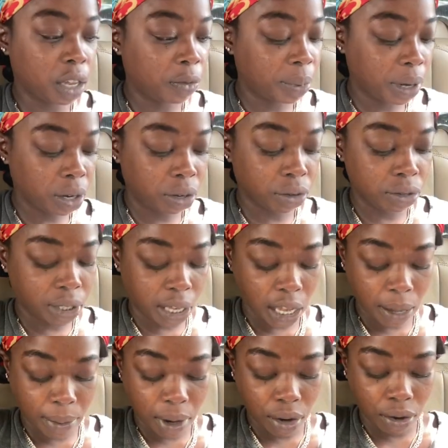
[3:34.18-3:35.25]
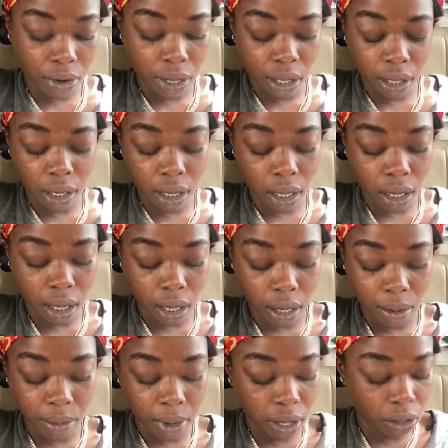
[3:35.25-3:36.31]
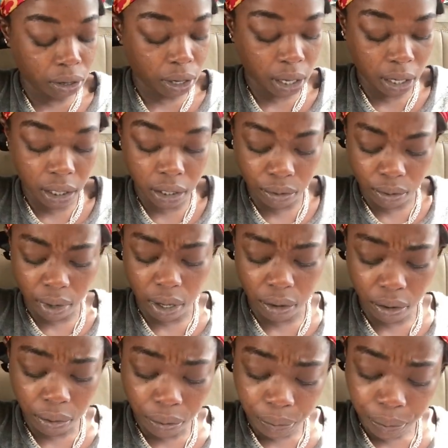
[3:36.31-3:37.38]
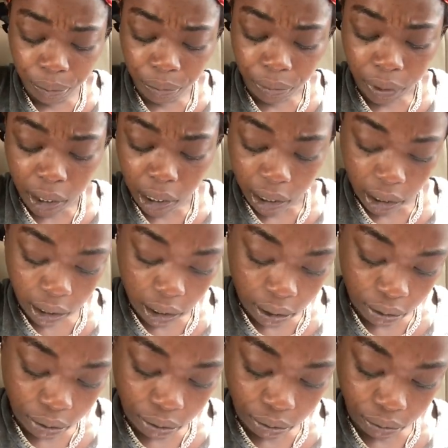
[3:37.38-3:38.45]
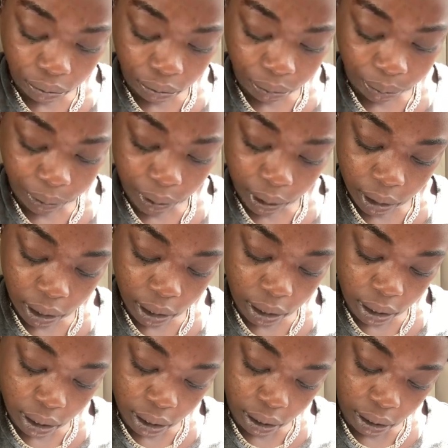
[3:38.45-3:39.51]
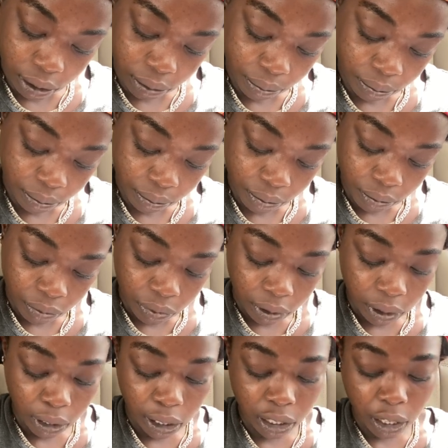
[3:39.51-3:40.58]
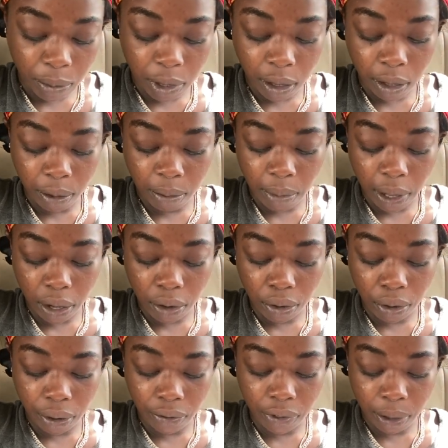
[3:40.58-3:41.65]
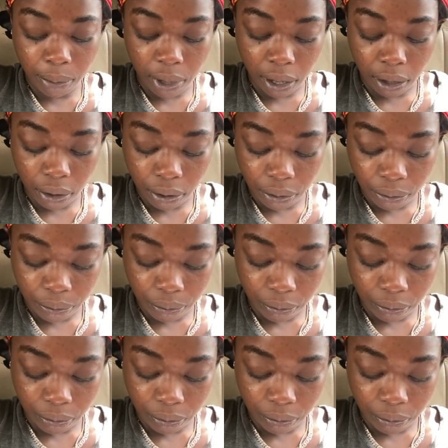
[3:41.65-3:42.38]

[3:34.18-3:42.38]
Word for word: of Pentacles came out in the um, other deck as well. So, good. This can be male or female.